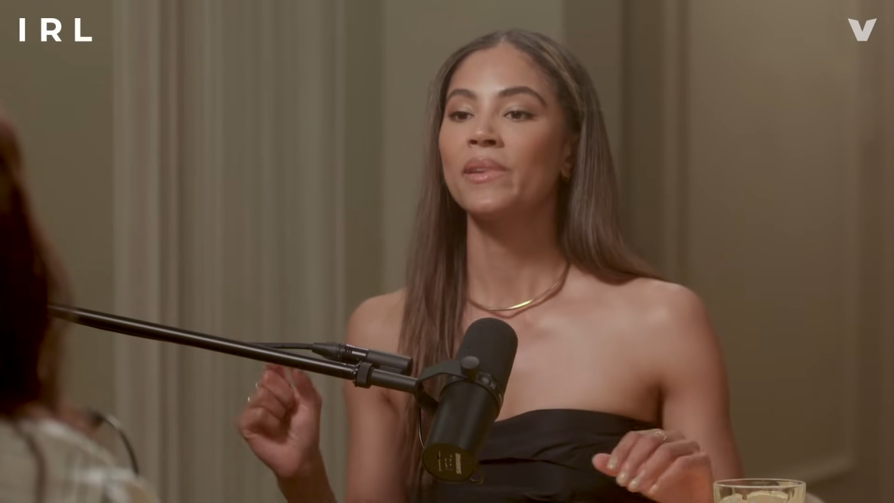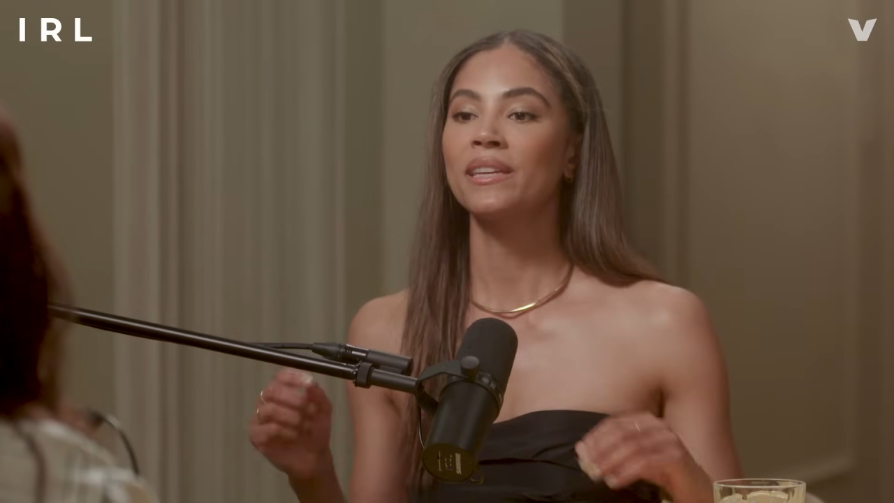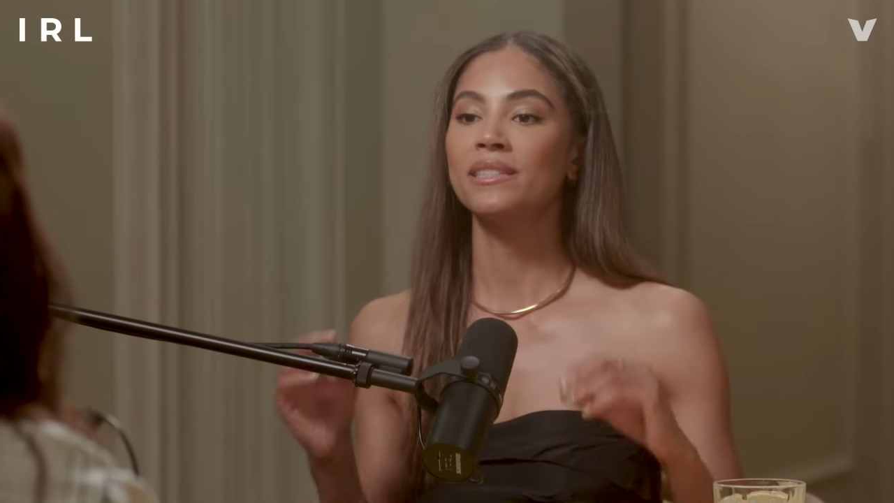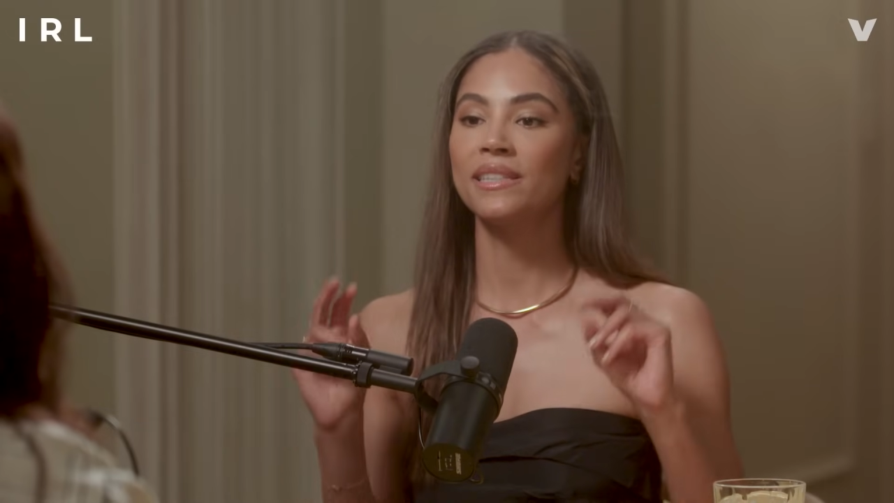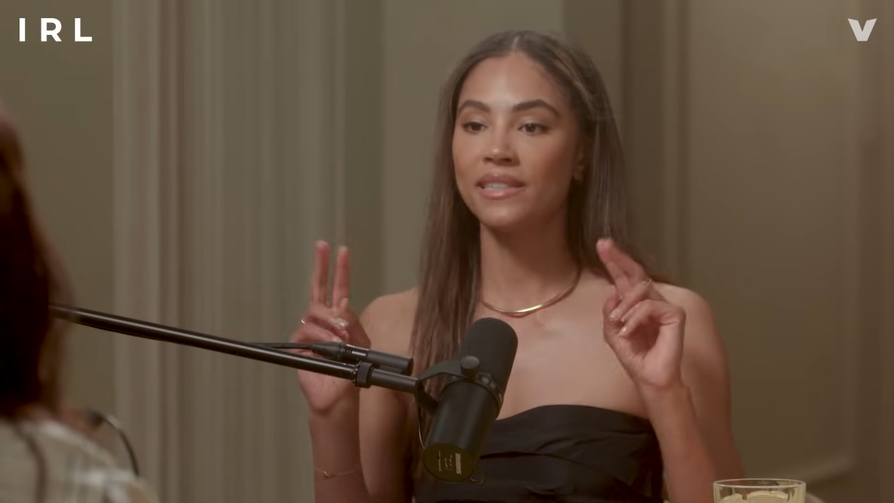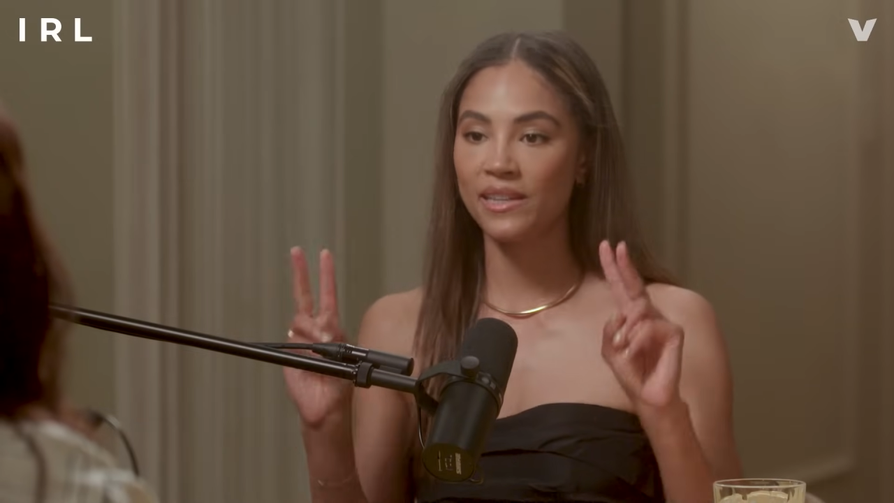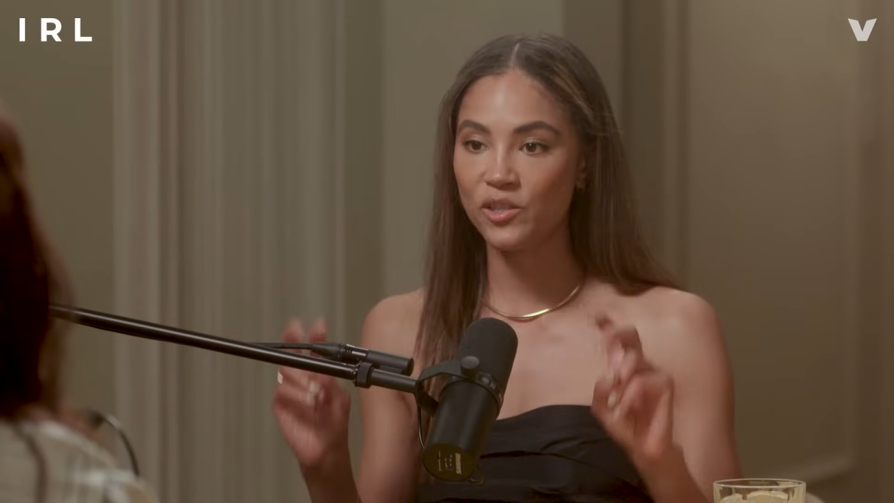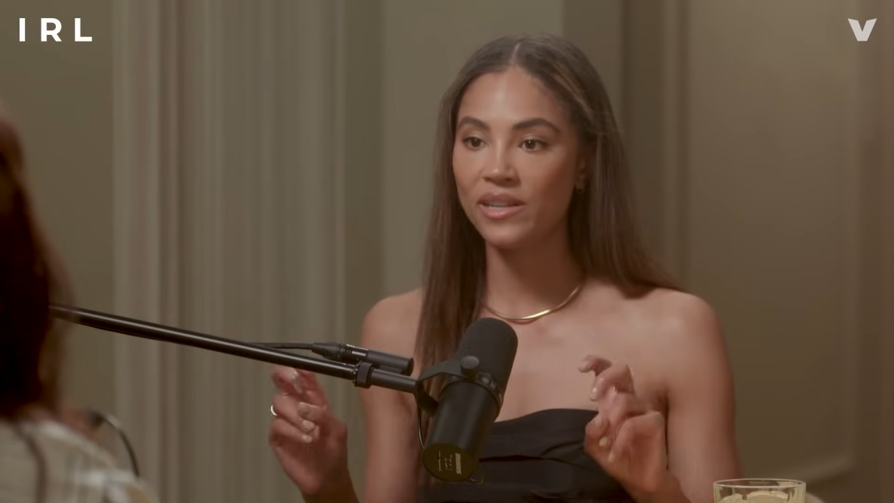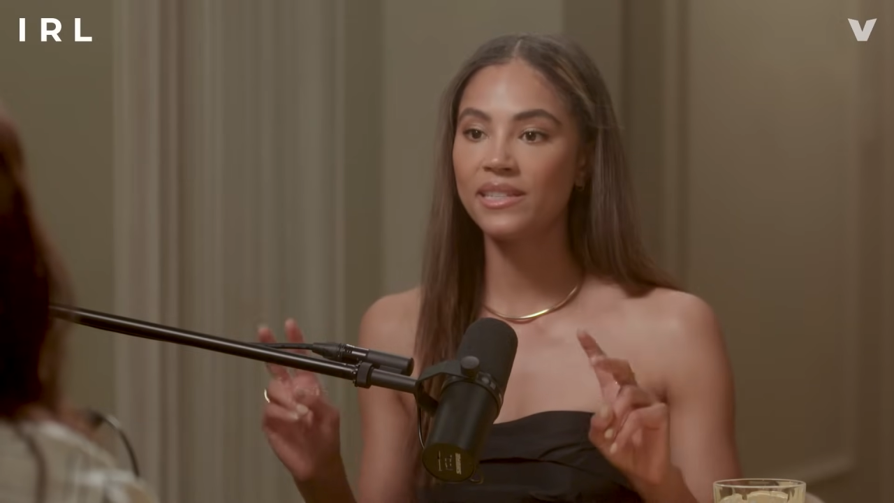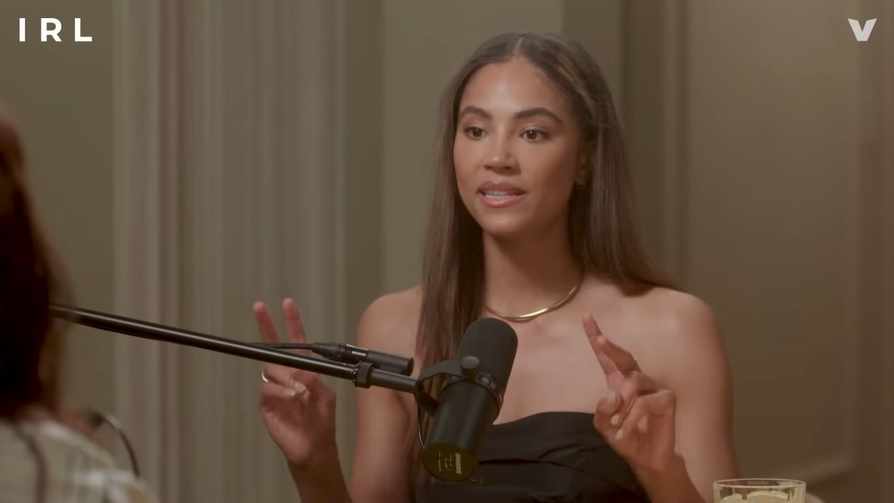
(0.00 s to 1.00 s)
is these
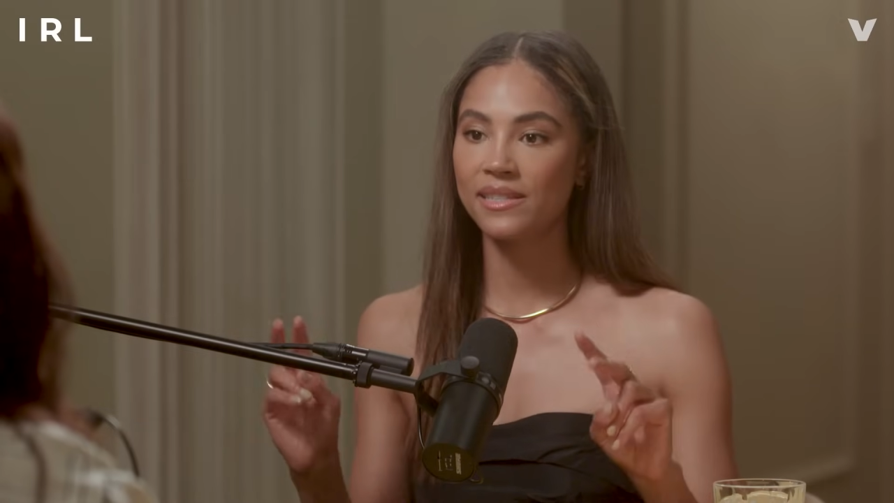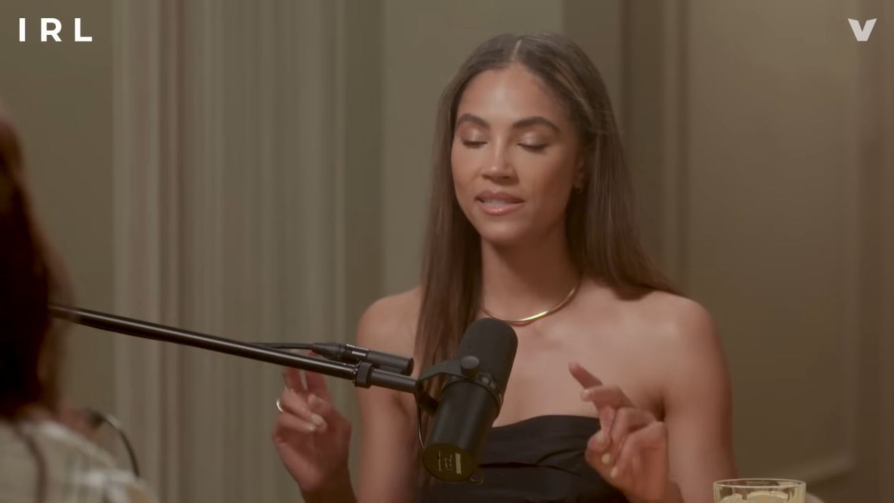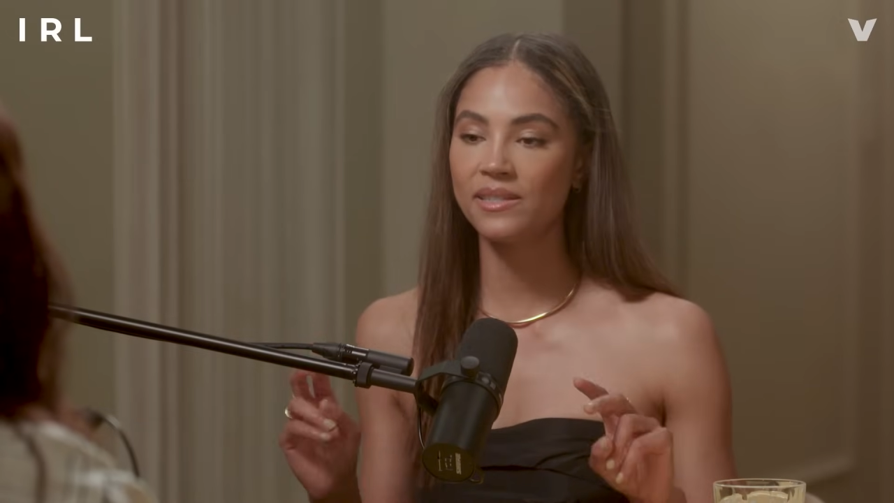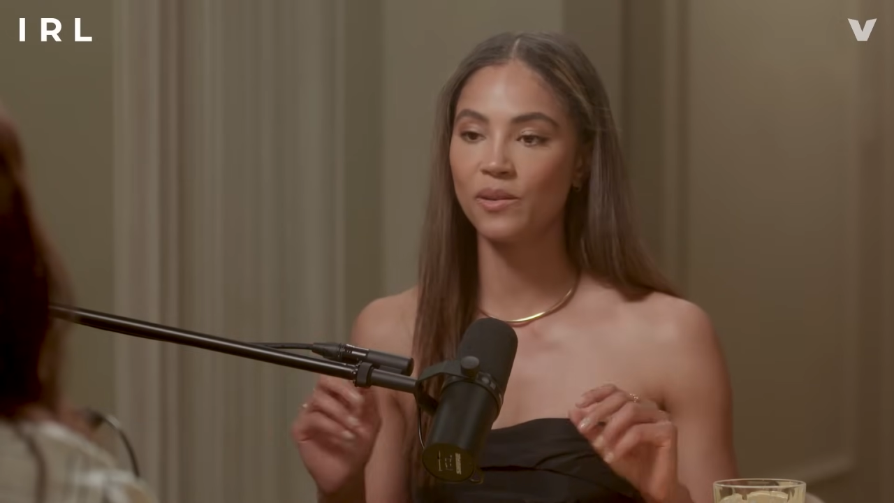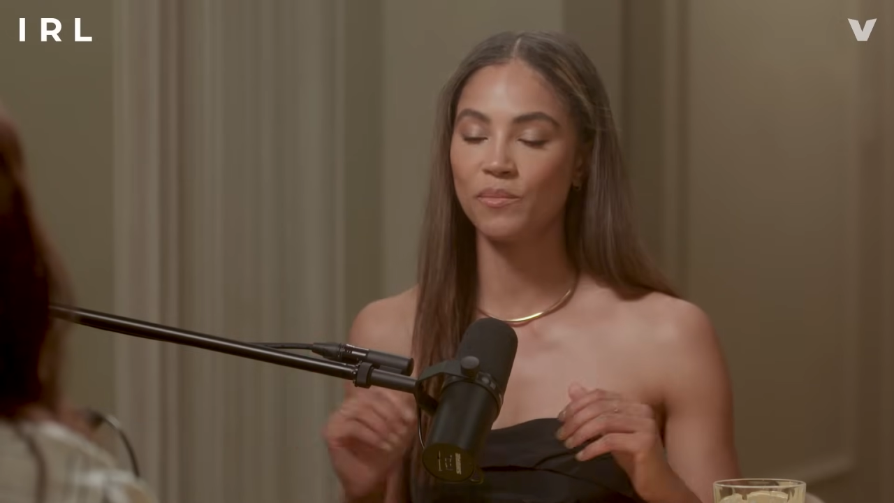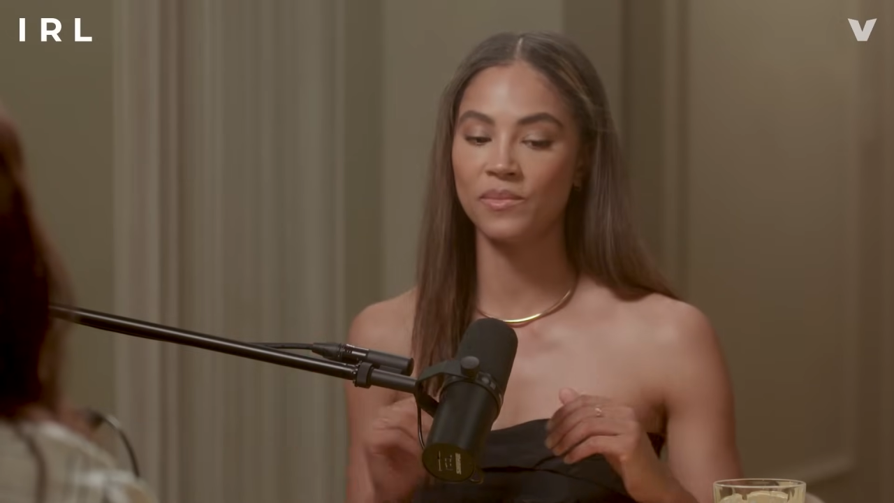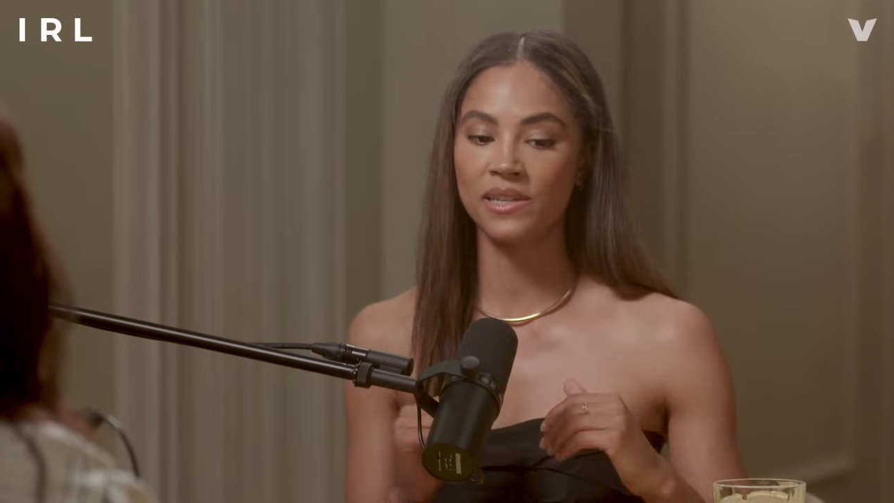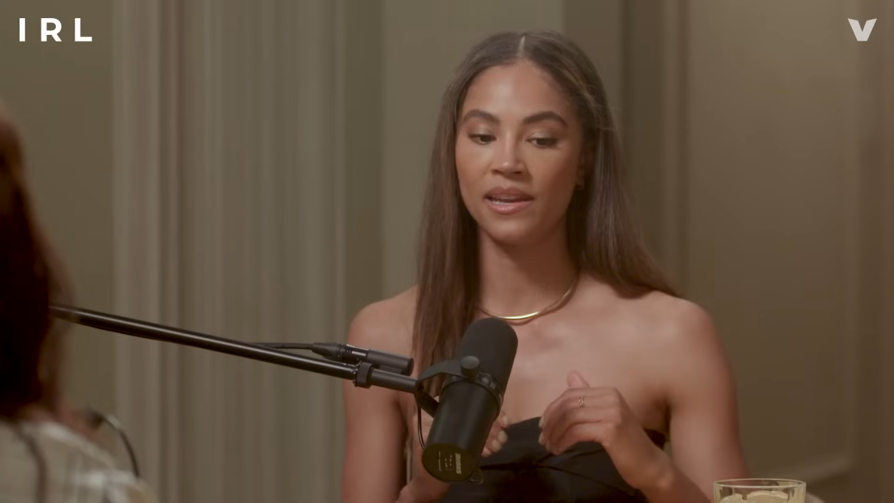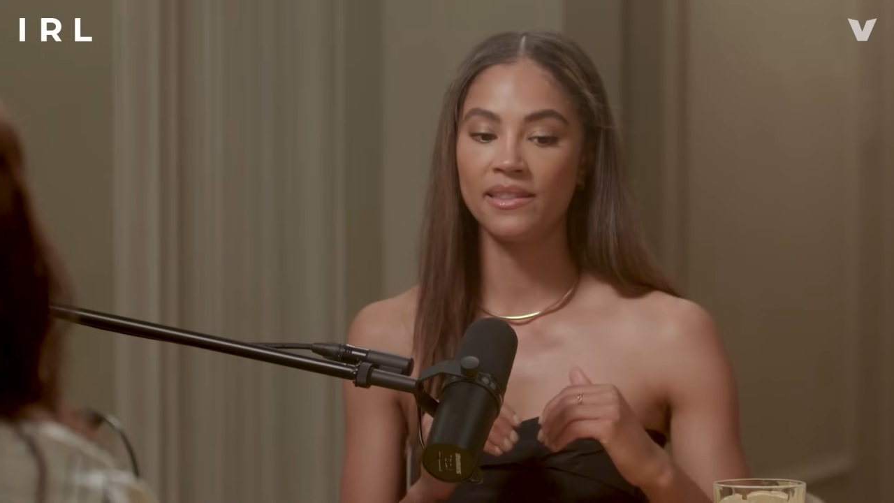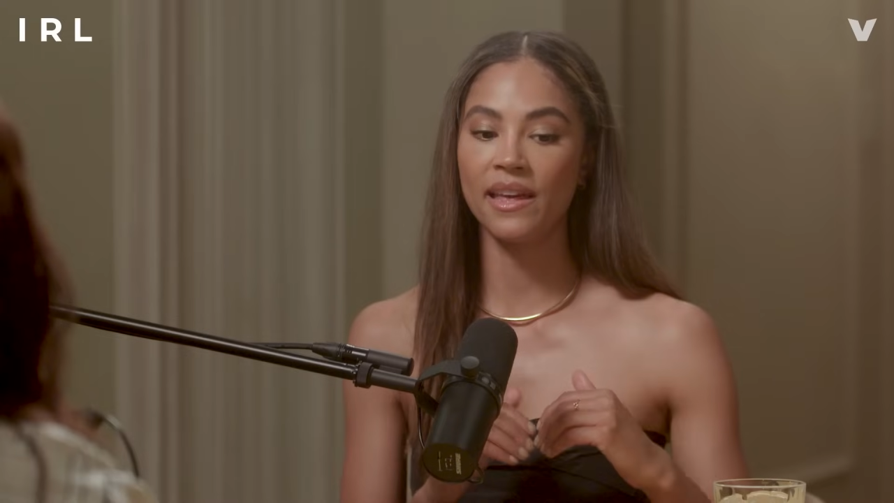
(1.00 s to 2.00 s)
agentic systems